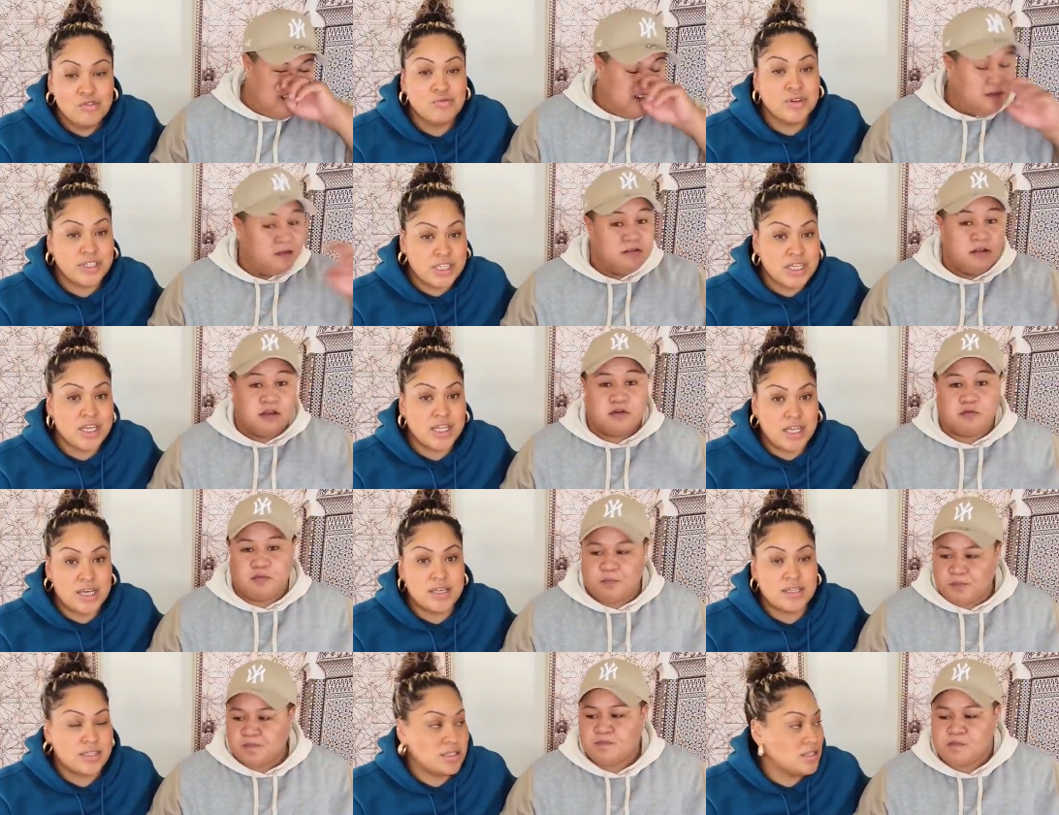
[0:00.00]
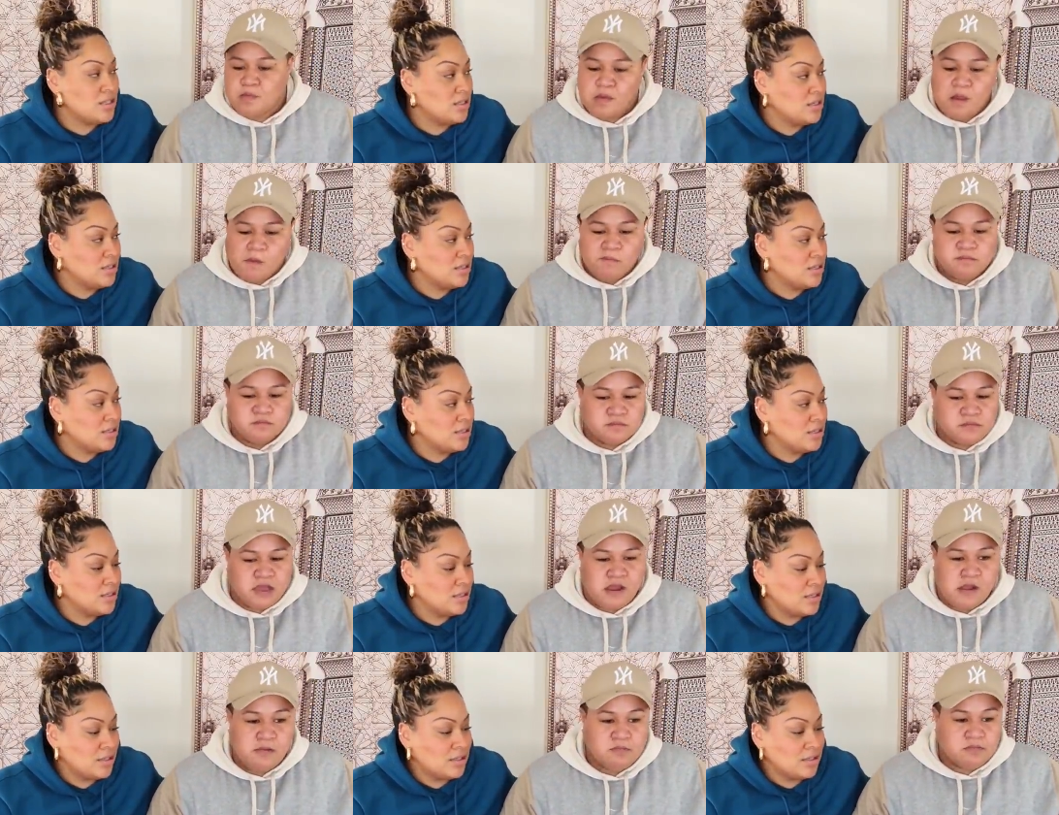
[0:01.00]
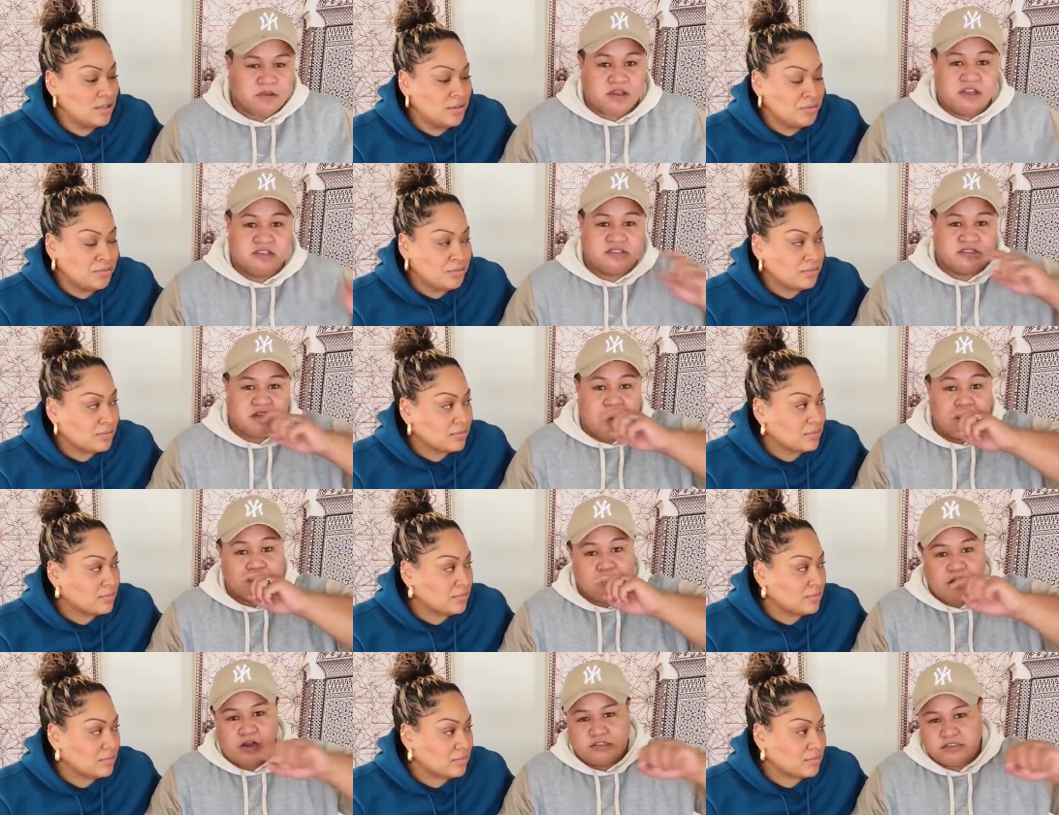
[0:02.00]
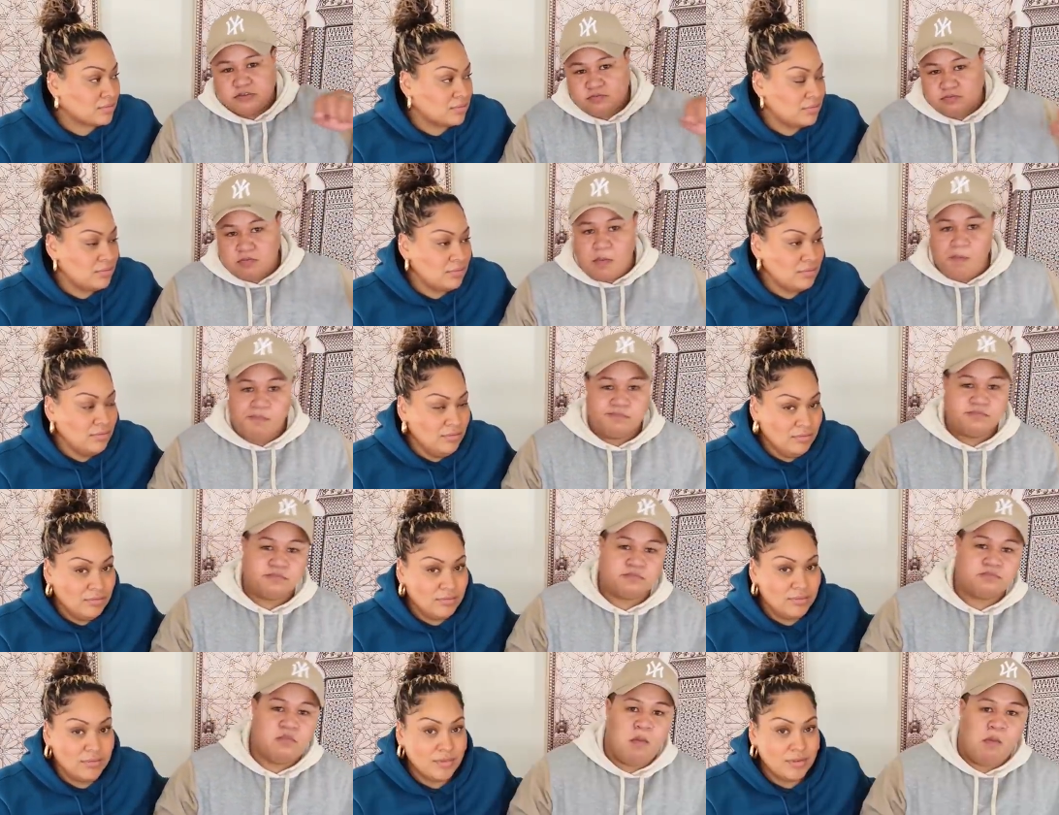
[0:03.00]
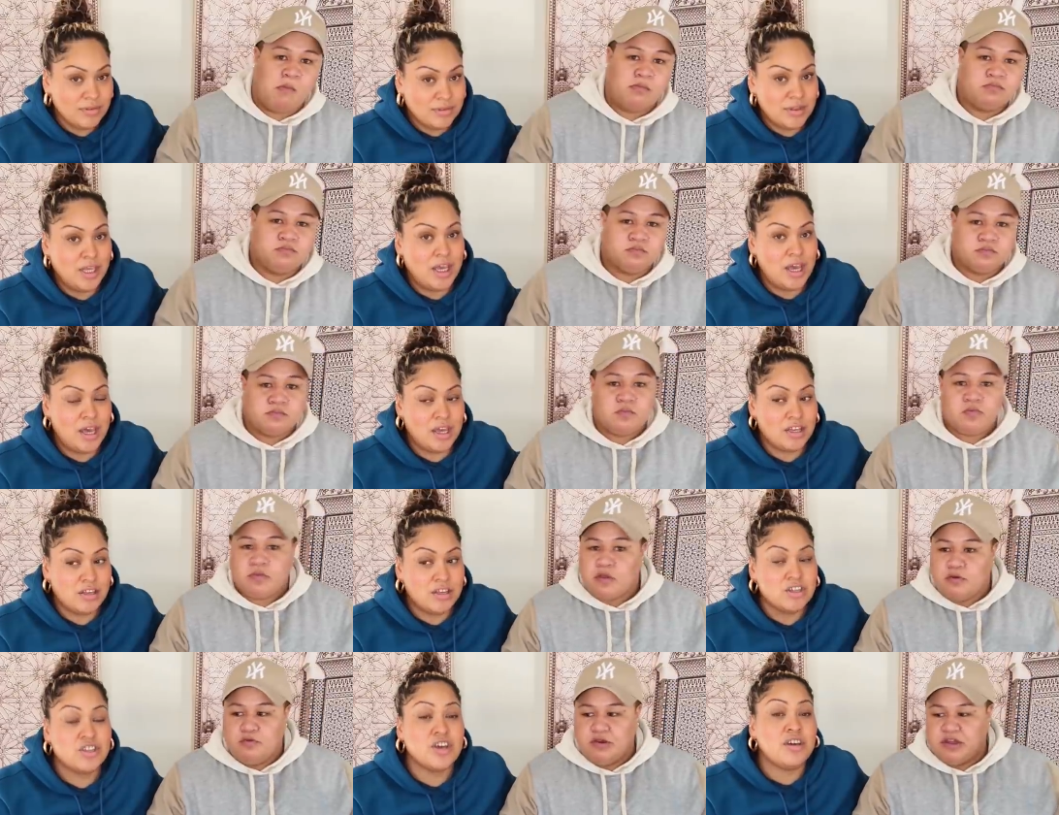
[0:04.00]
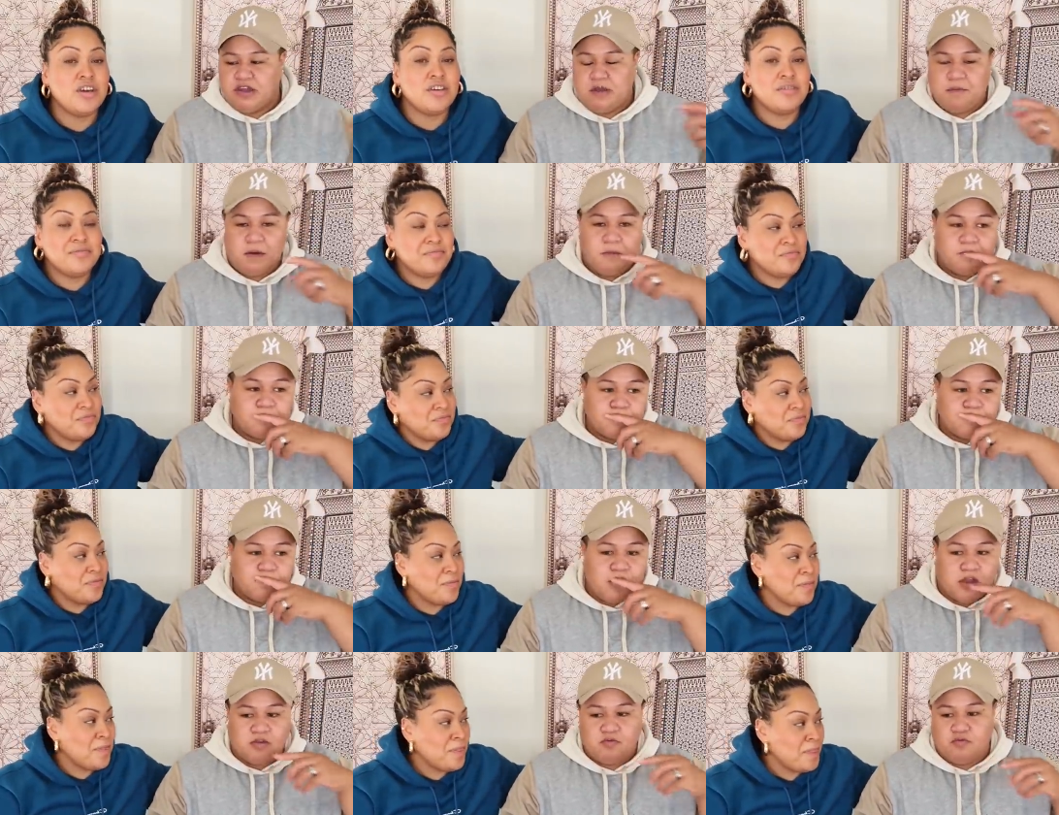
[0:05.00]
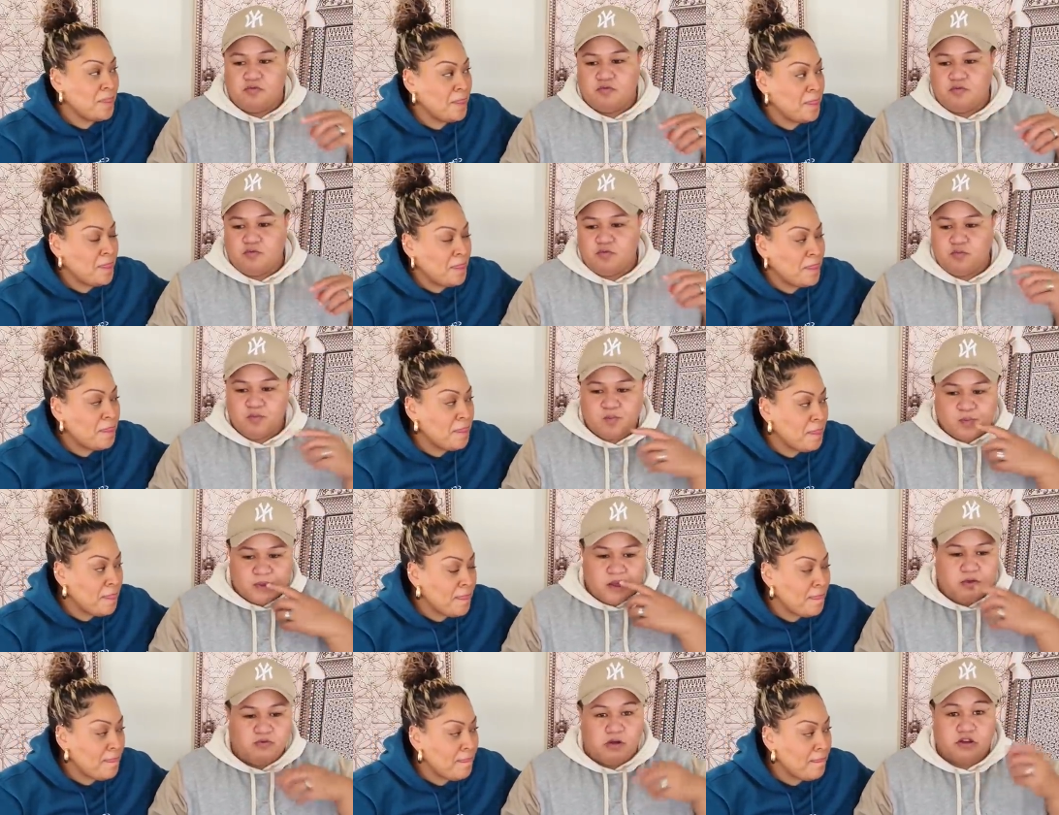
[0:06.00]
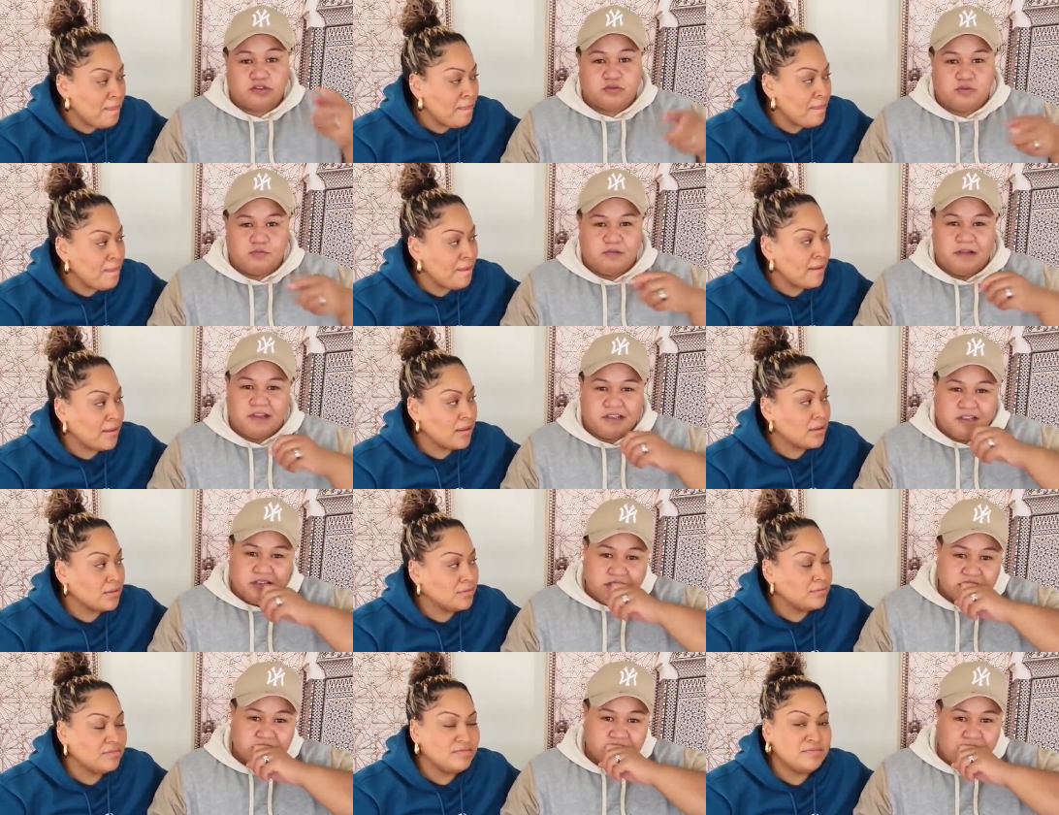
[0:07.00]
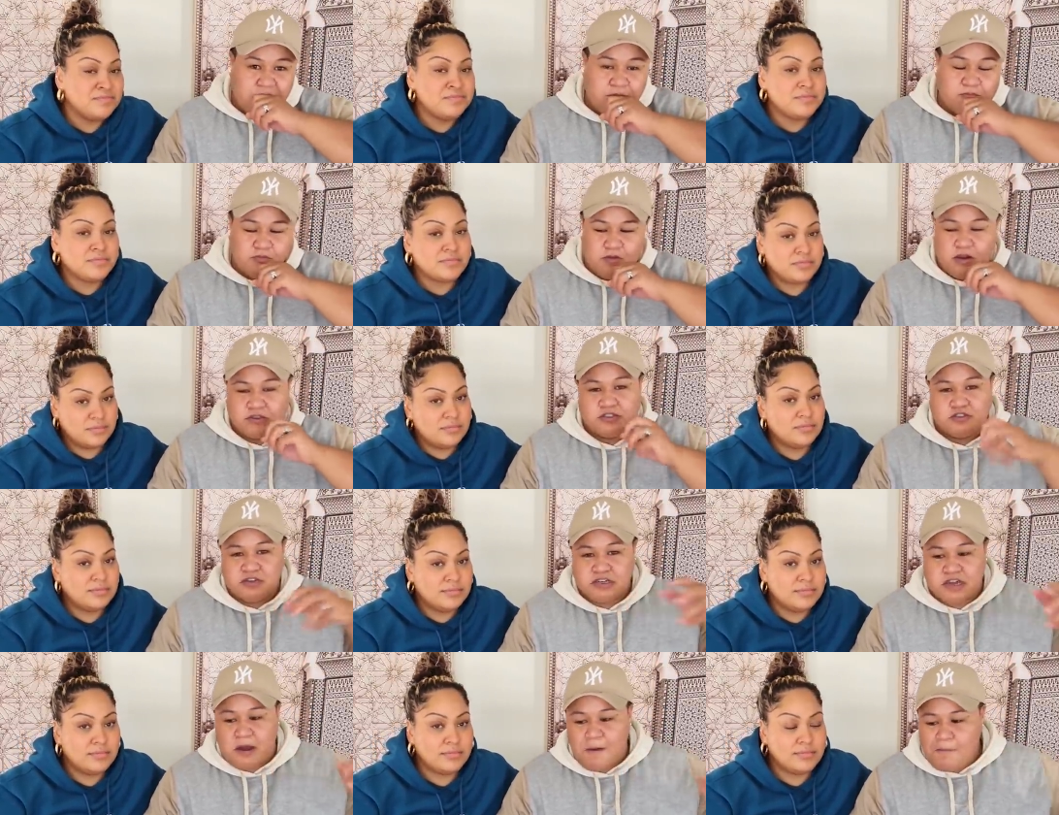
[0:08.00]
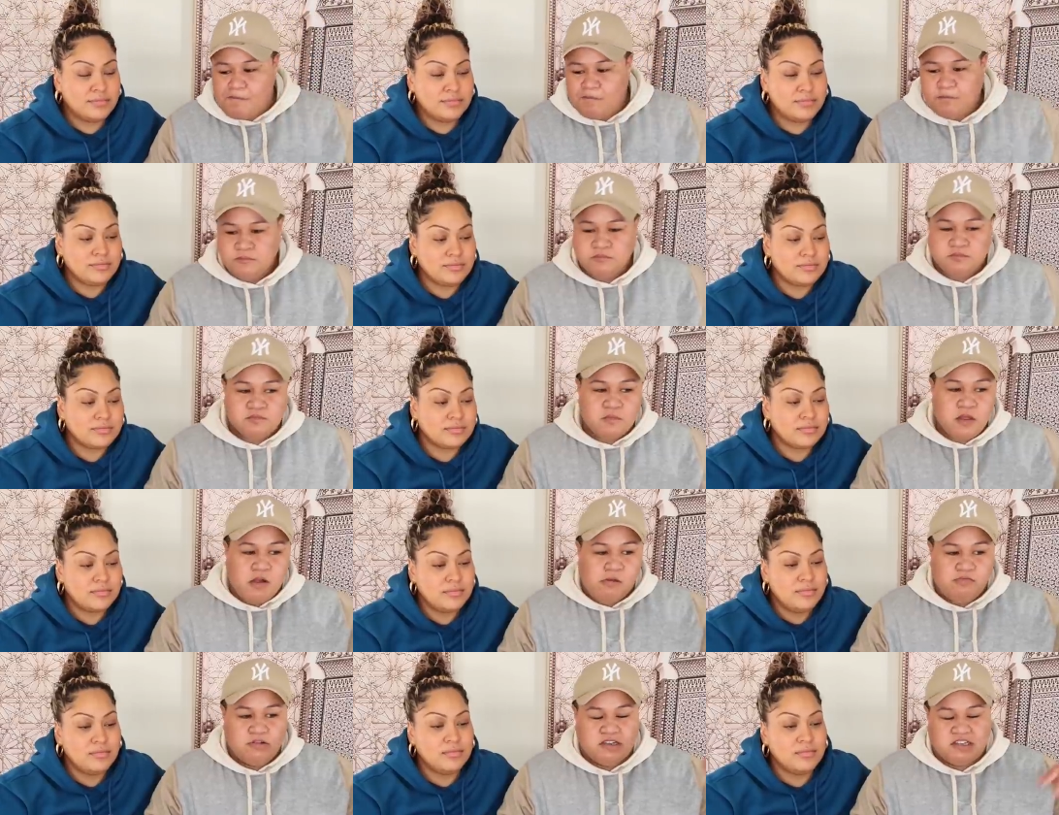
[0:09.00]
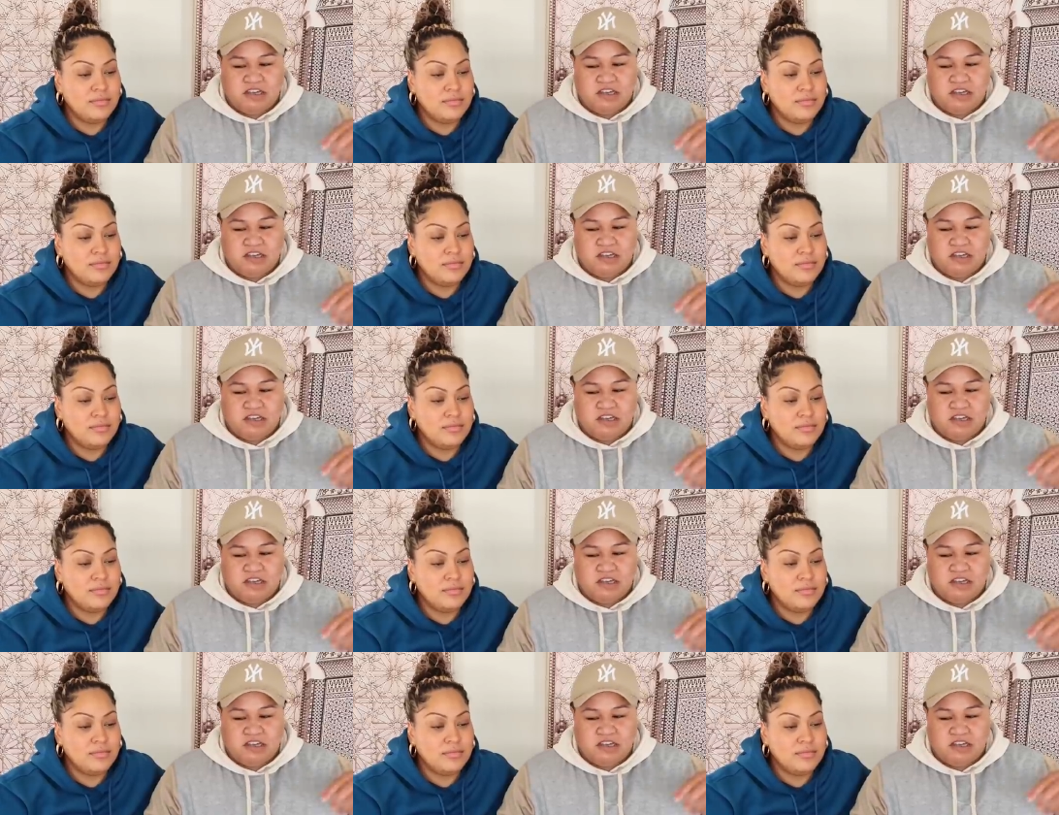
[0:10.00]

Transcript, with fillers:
Speaker 1: ridiculous. Uh, yeah, King's Cup, guys.
Speaker 2: Yeah.
Speaker 1: So we came up like whilst we were playing King's Cup, one drink up. We